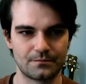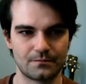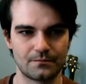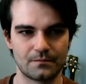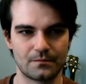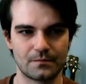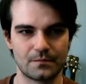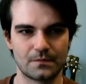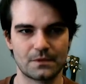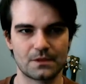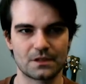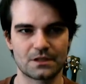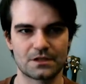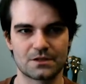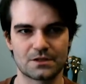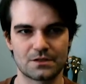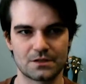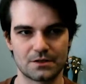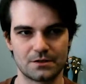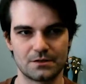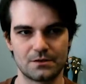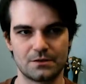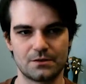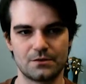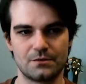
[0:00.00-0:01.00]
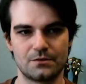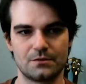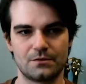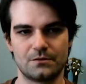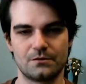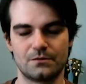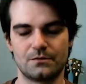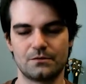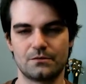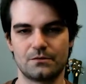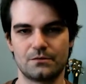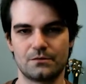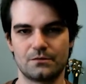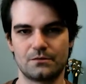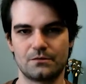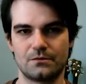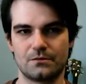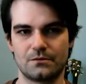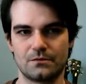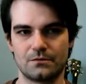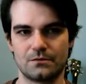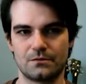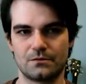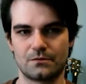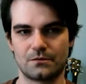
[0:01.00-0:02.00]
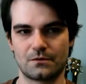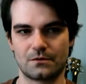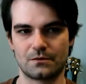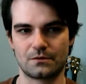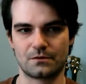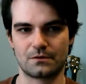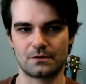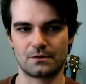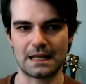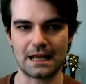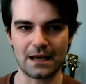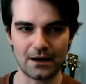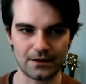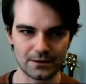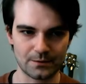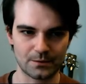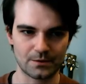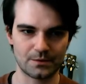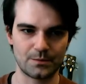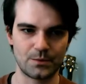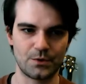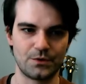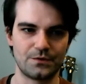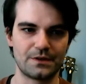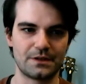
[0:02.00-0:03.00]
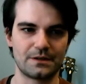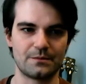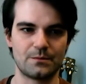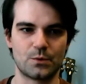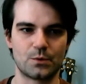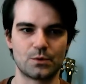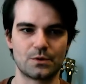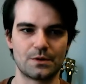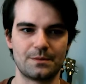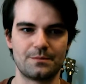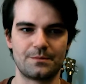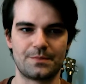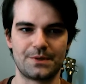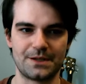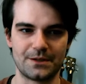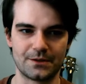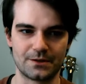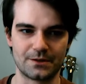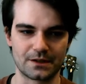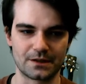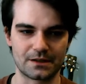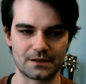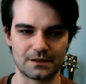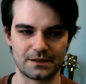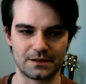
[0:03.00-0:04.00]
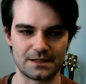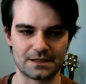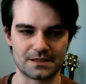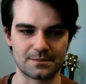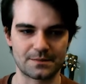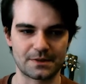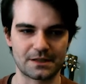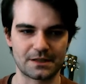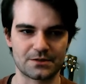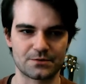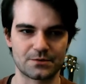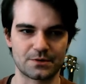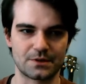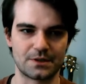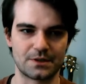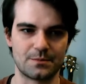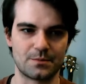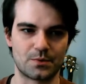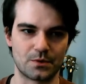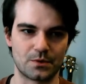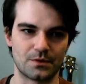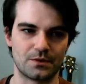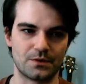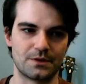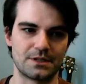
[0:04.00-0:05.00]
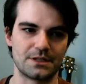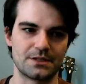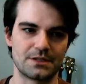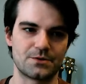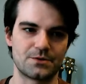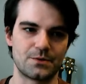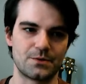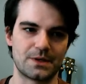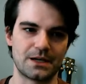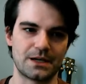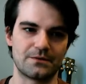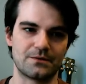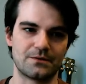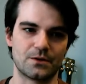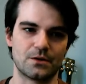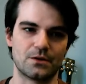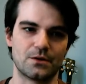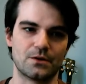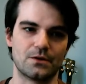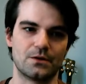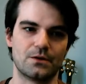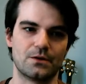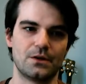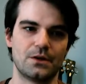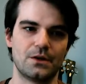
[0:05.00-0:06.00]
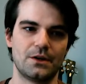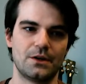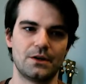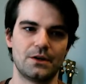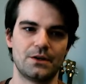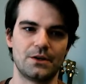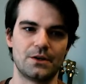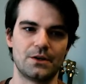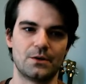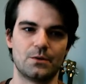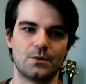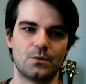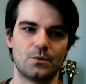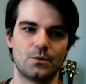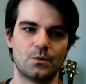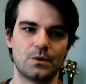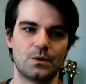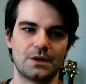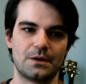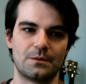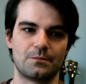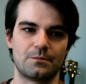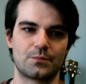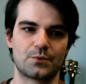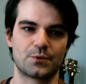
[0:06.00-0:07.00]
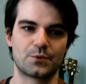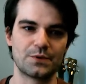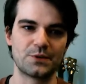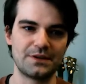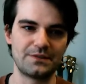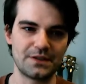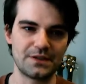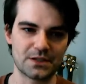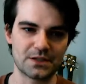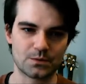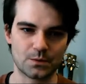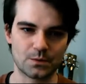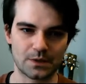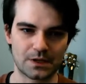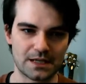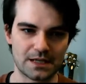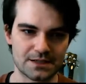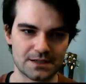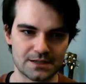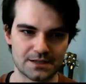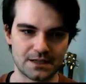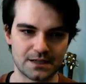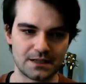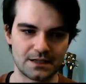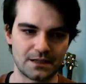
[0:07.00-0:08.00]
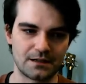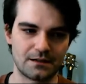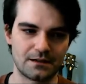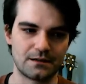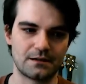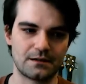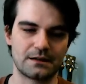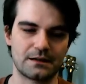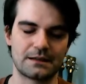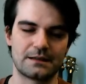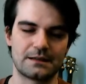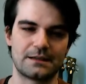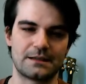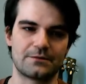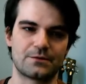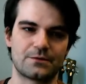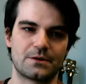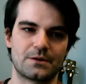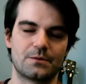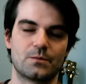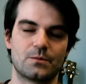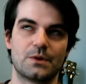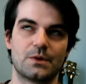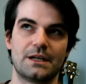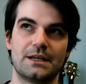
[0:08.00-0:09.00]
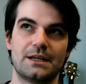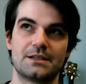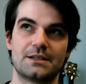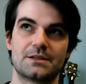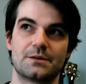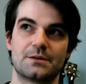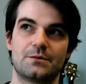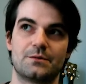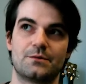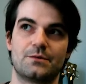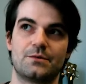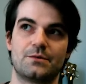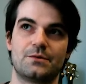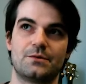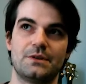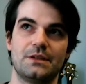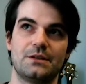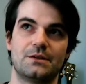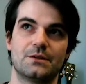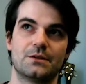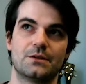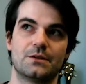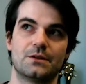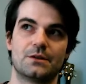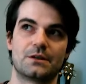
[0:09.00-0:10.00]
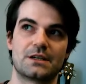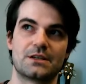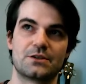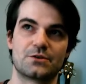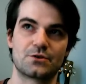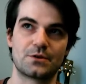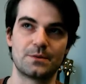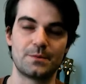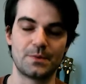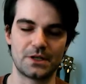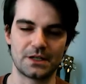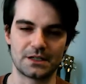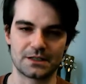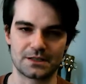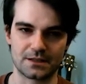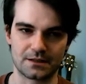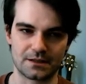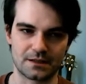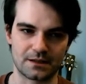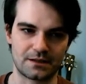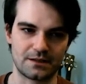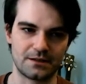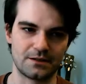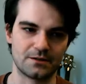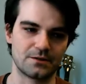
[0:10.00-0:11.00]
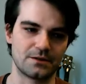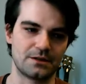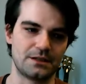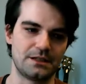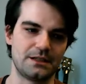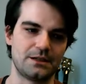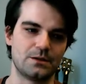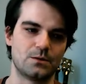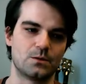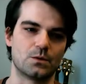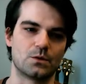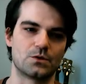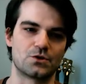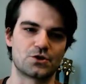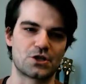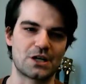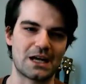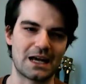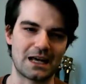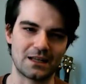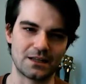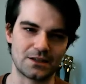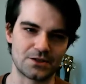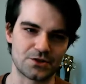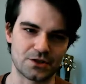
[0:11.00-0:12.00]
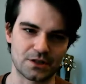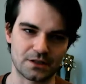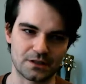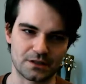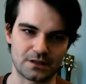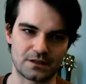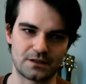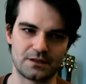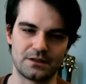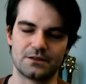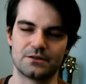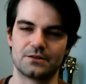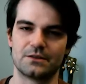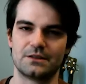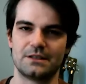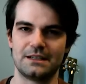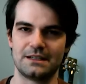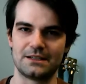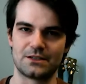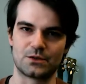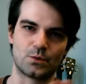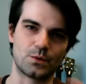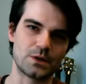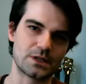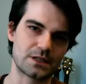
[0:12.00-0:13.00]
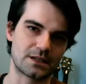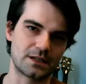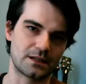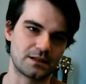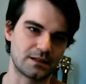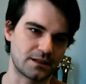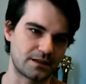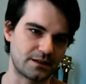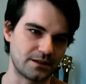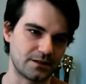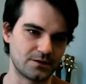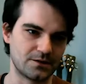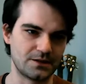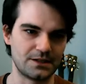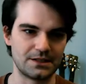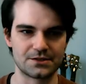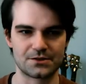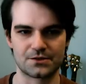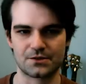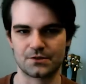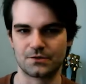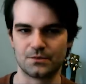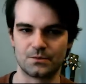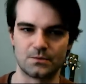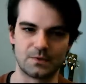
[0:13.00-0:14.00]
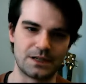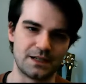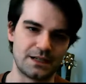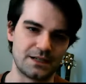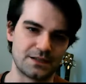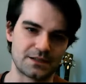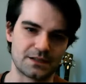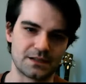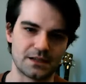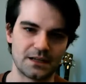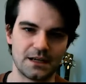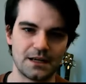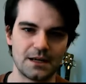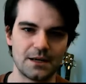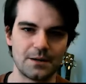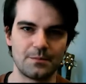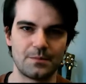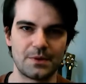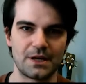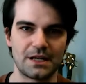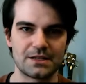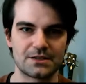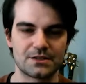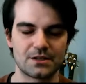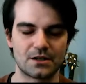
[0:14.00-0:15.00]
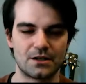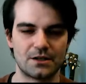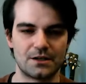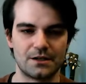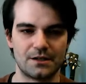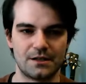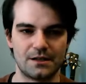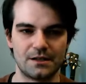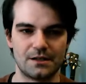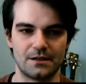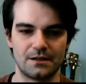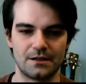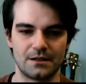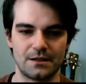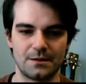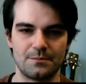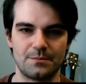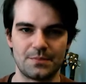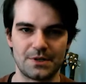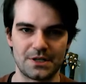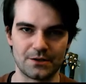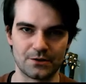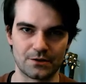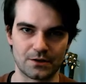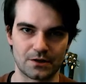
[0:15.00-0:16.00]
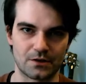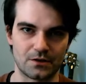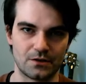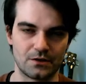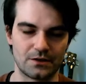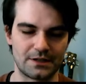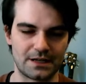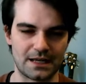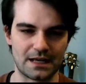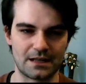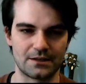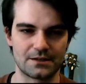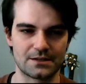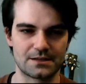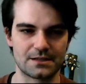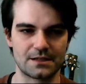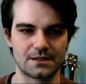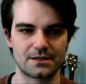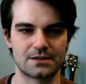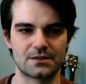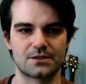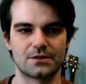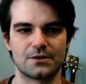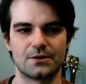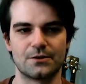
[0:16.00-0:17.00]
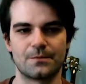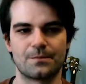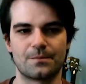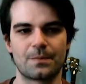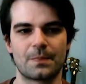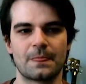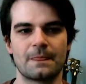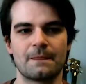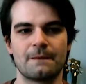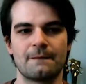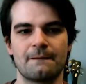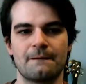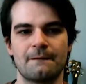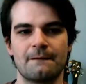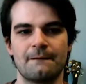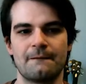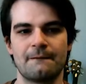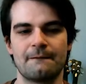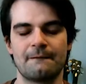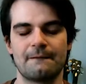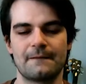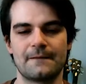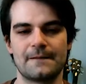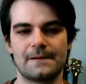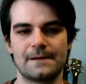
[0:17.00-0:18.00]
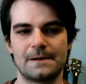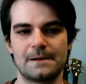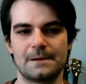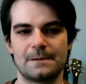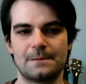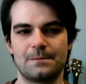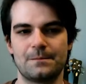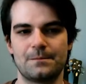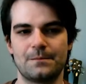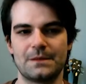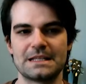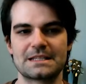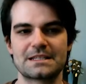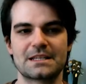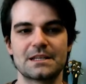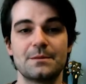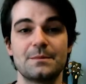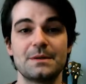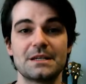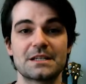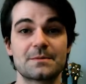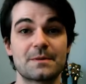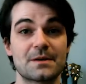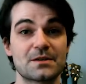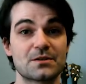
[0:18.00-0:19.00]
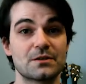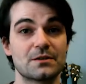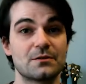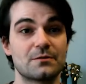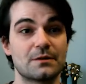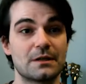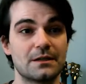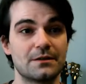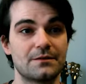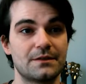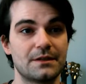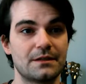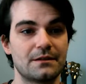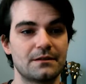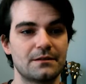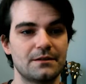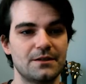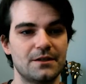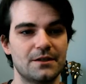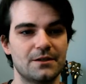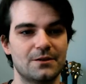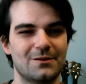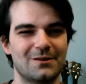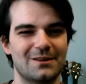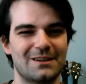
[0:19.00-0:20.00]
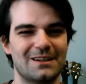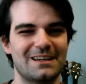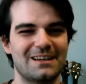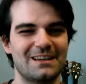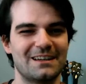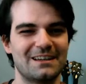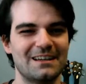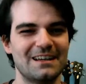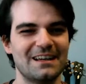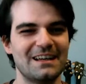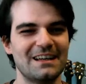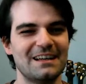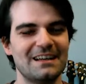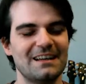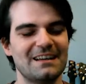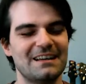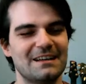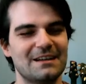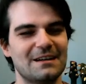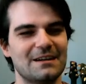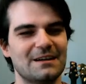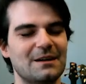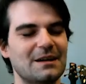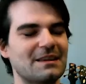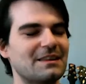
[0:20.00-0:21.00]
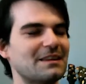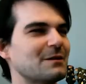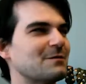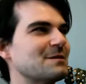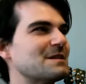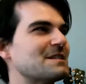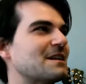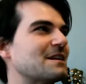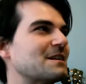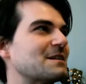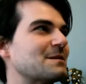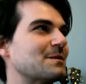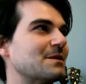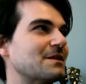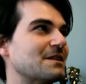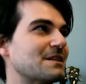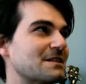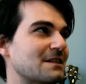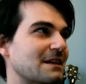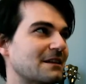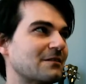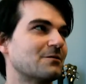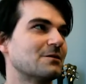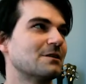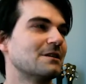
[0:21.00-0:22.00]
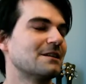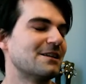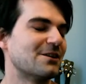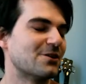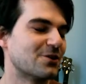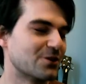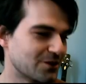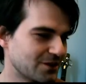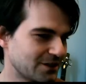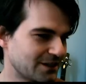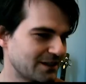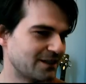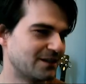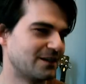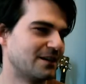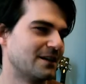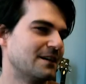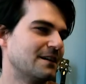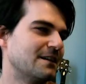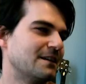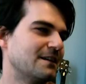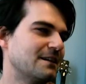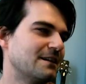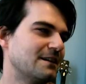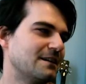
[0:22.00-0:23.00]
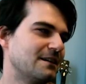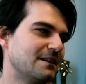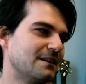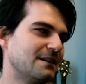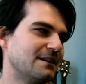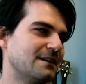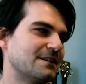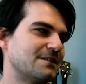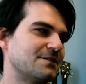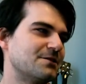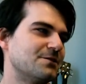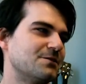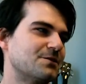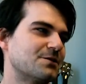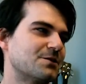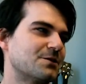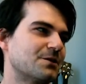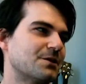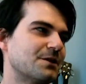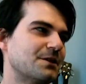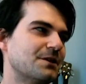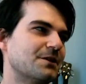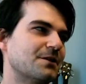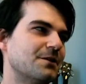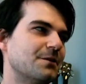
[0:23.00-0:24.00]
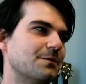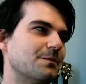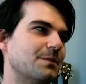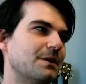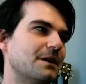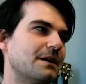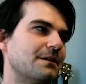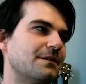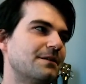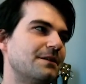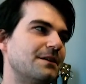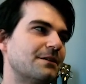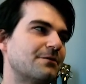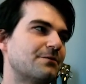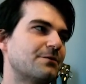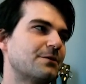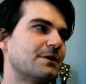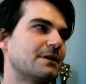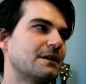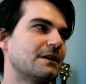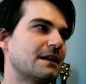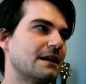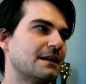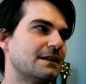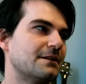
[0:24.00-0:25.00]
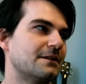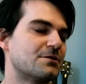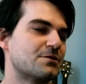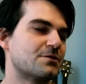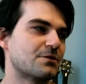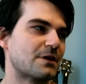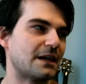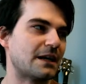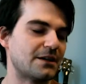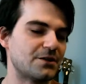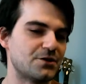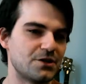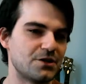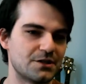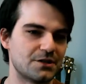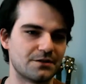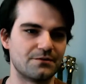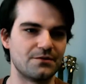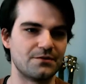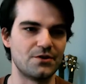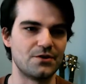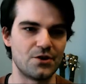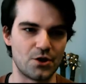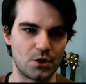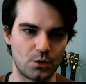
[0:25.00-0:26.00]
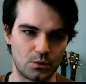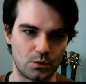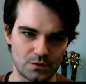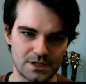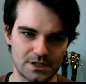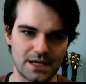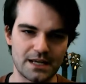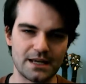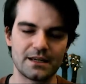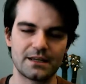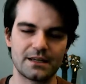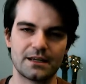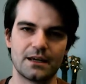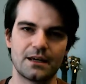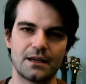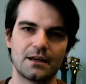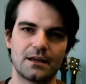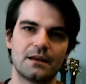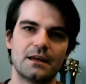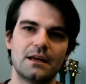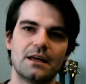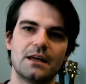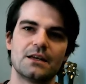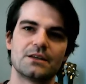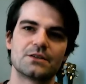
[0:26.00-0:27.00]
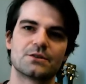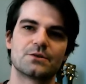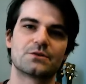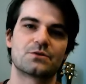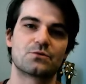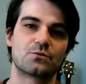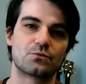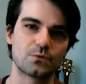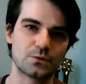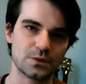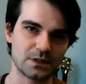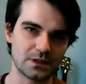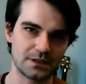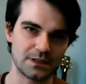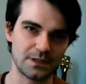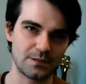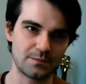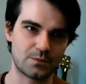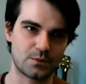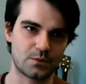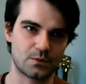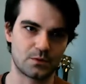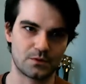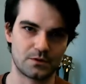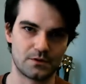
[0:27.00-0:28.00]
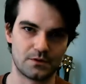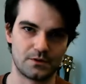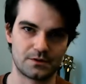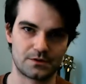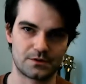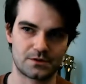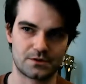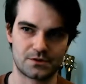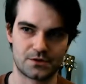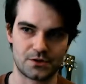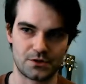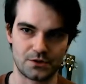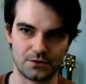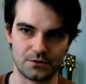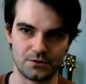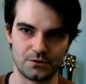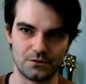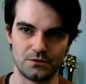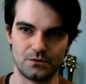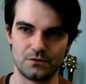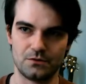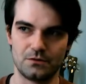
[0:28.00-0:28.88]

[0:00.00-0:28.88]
So now that we're moving more empirically, something that's really important is to cover what previous work has done, different ways of either contributing to the theory or challenging the theory, twisting the theory in certain ways based on empirical analysis. So it's going to be especially relevant, I think we talked about this like really early on in a tutorial, but different kind of strategies of note-taking. So it's really important to